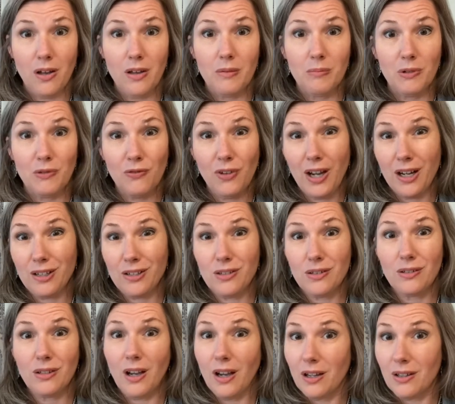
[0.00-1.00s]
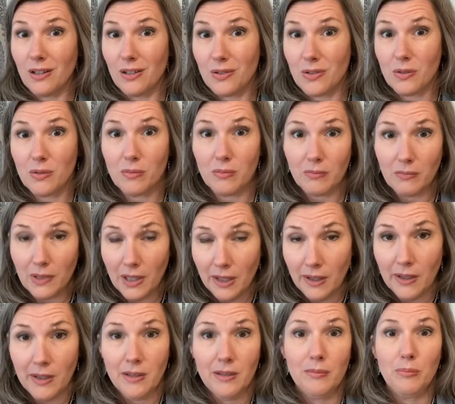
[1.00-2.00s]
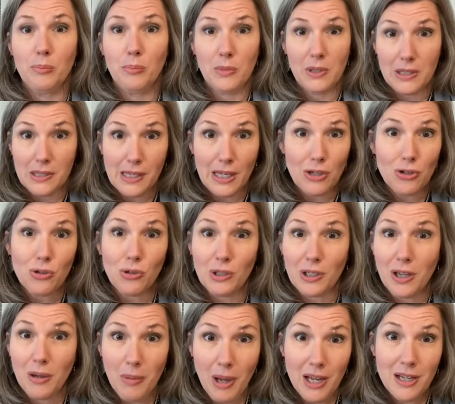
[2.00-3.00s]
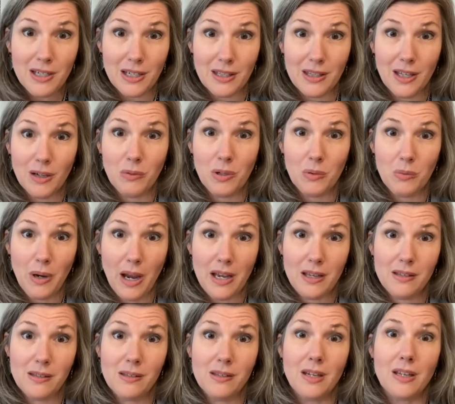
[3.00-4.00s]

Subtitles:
And in fact, God has essentially commanded that we rest,